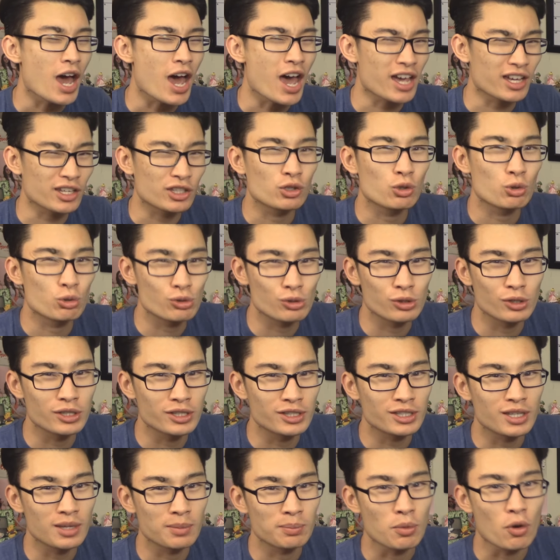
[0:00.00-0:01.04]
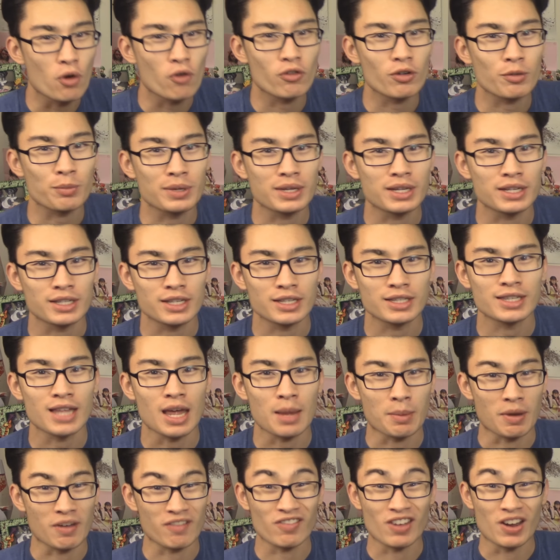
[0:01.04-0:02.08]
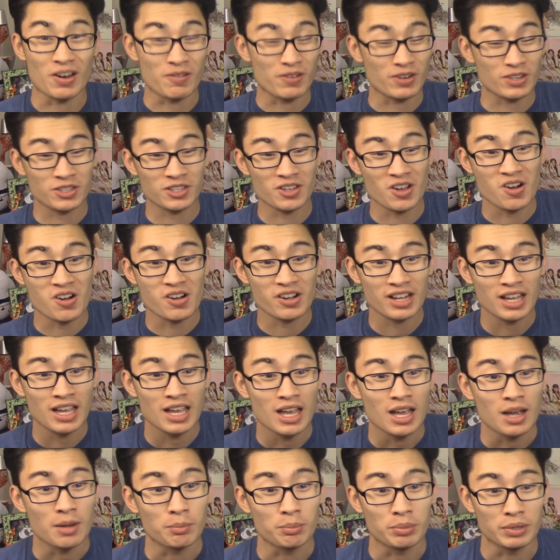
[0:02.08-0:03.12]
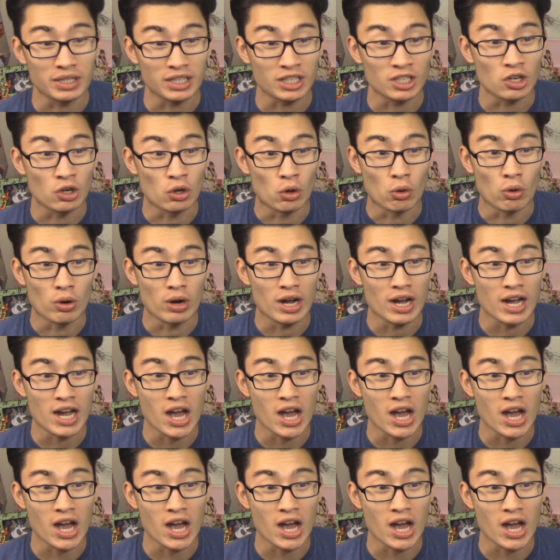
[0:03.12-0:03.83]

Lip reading: I usually skip over because it's not my favorite song, but you know,